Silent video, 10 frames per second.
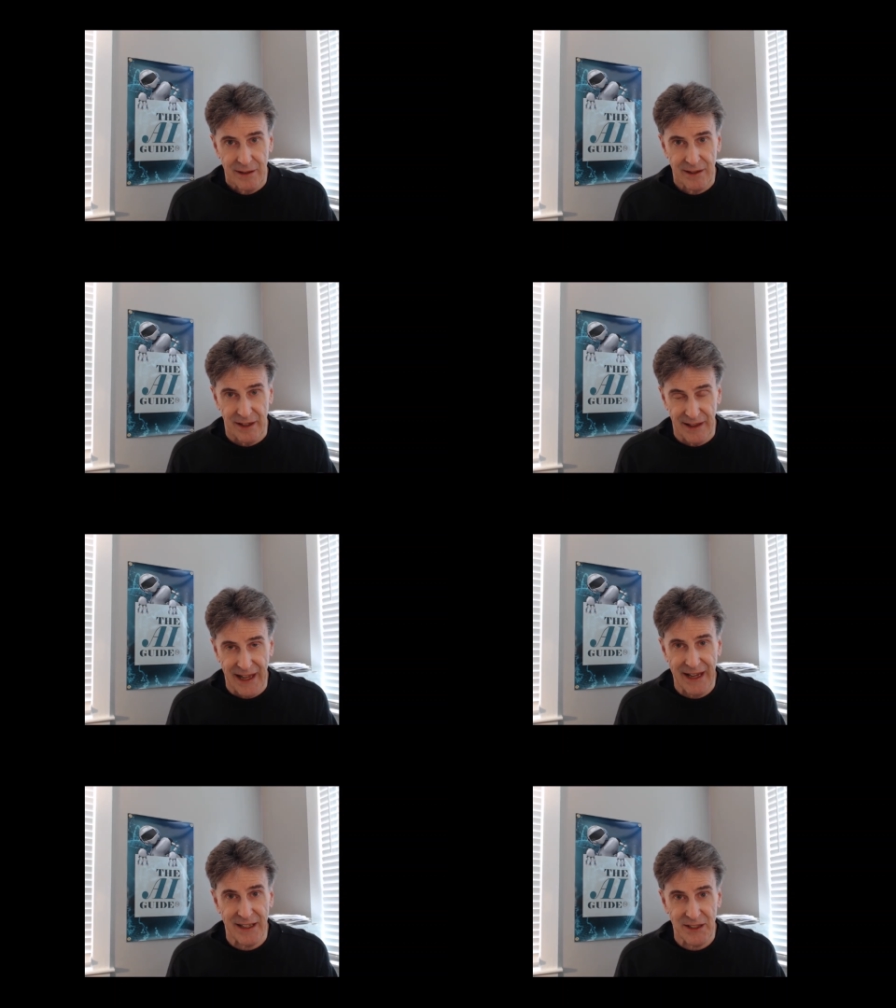the
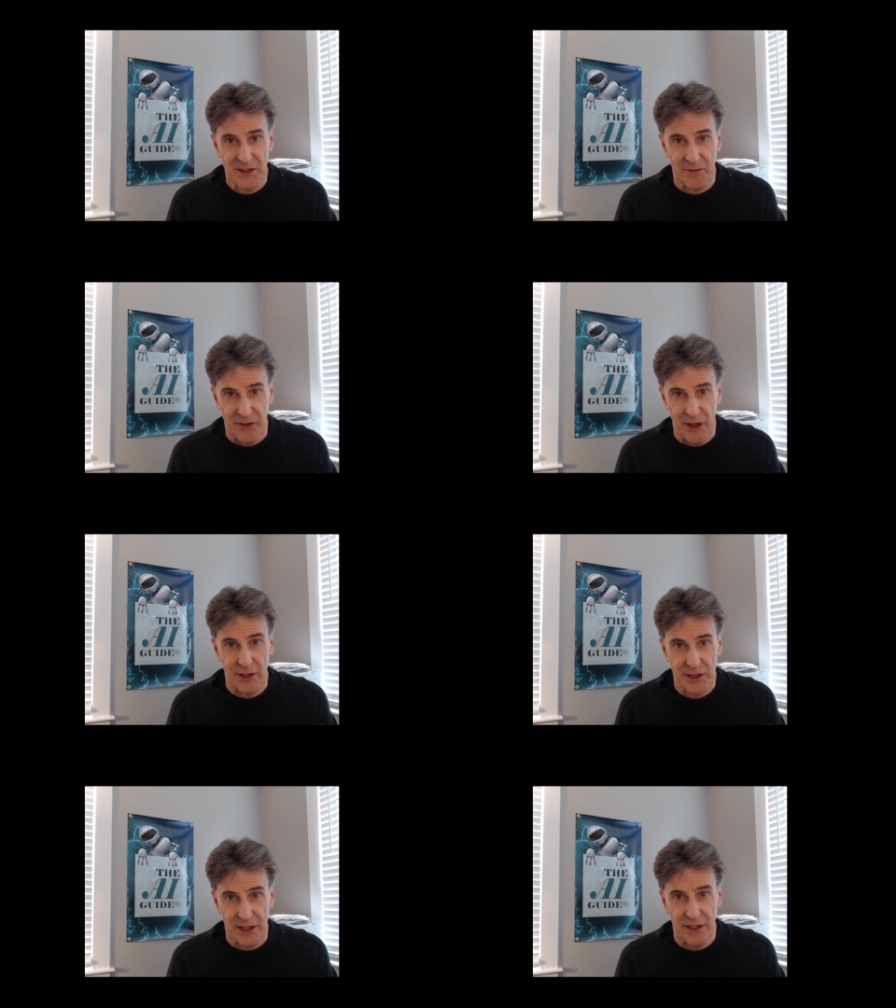latest
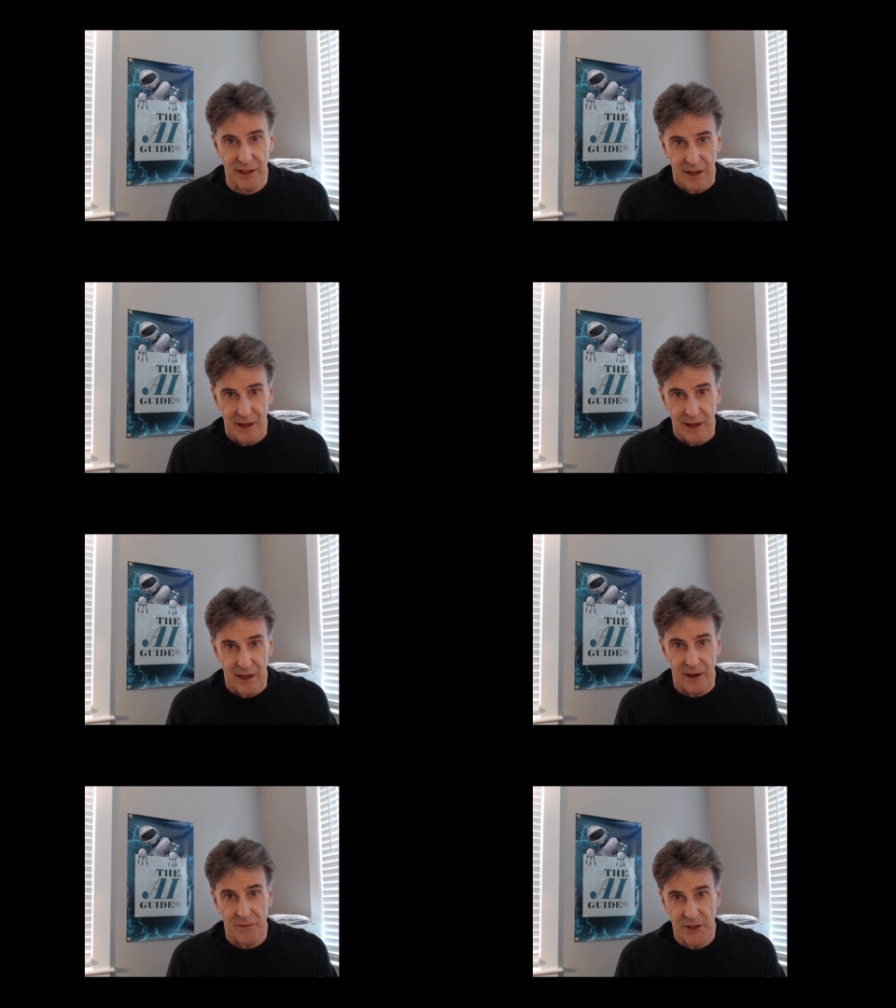version
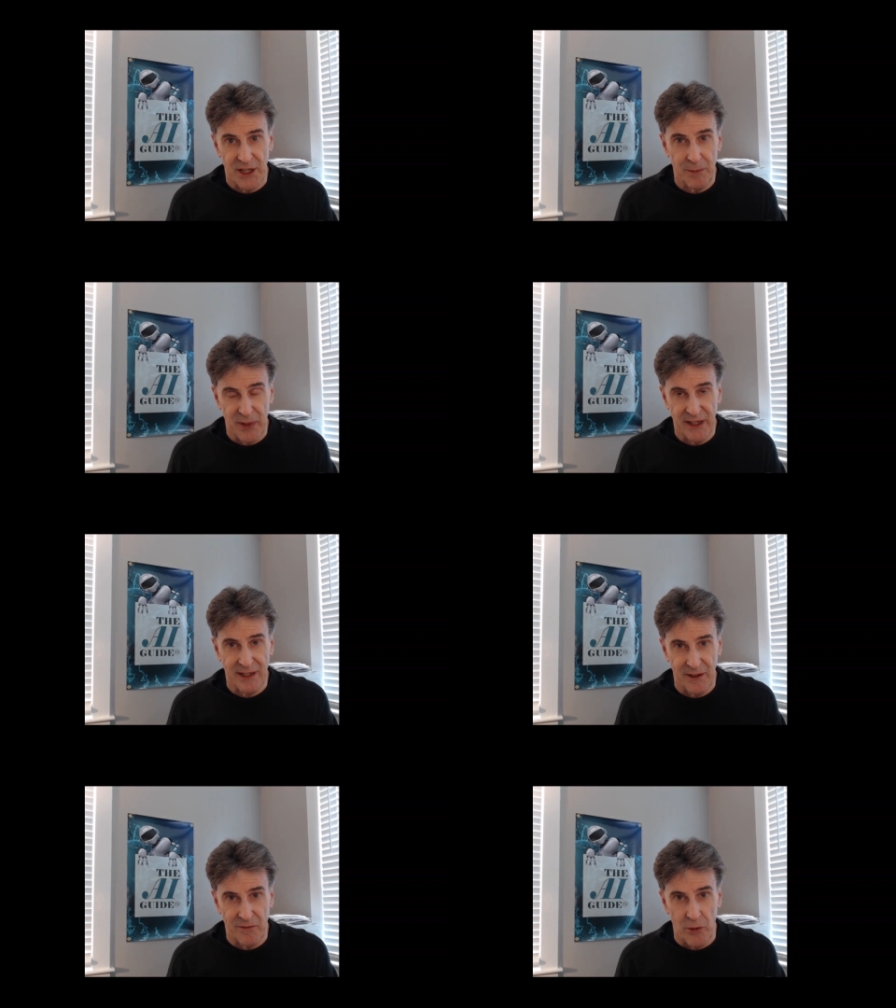of
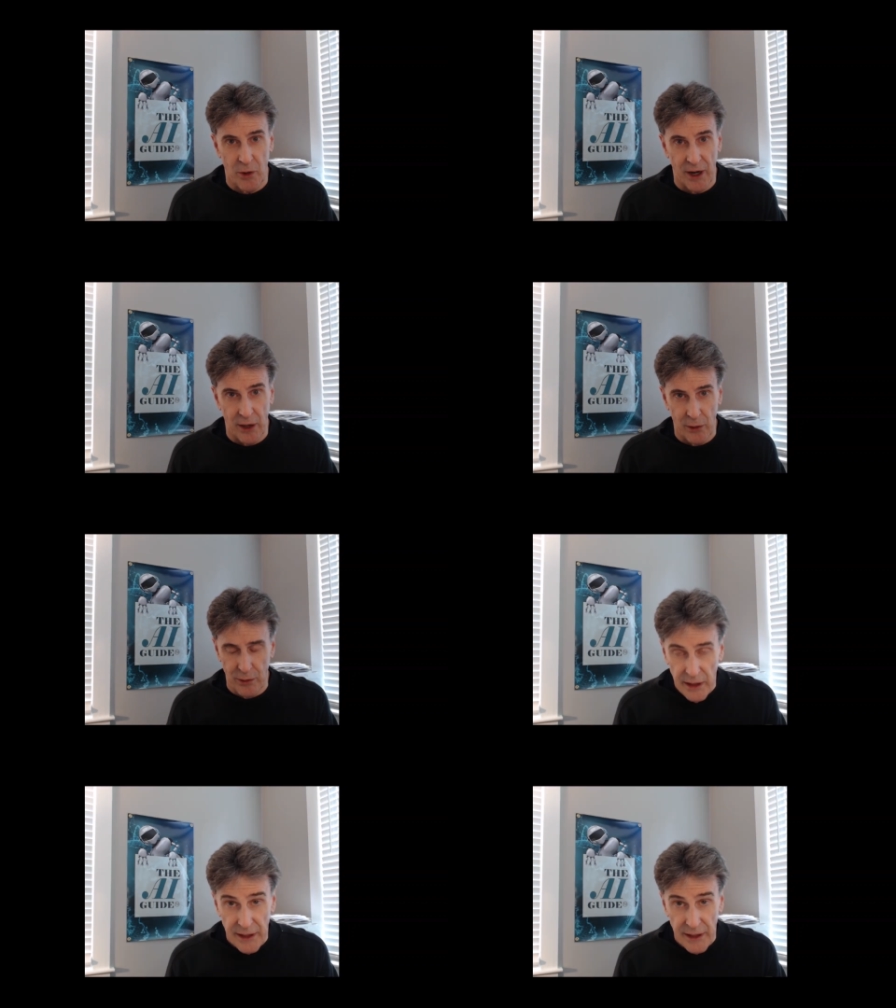GPT 4.0.